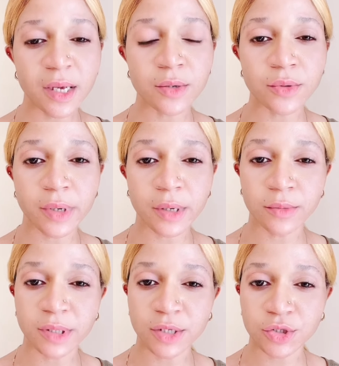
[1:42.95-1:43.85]
a good
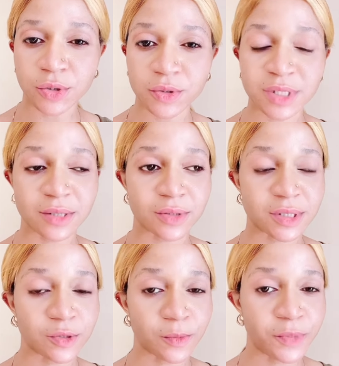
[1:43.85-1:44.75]
recommendation you send
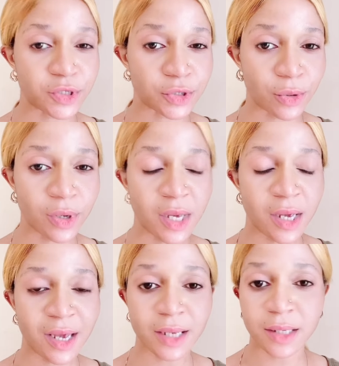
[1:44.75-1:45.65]
us your picture
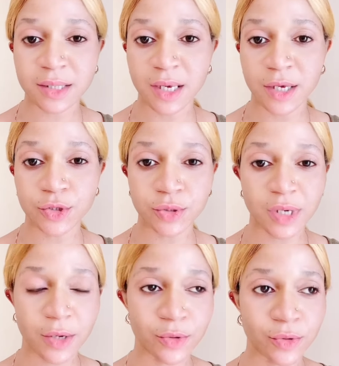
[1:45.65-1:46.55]
any skin issue
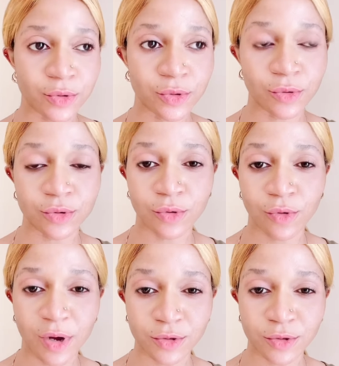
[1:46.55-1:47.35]
that you you you,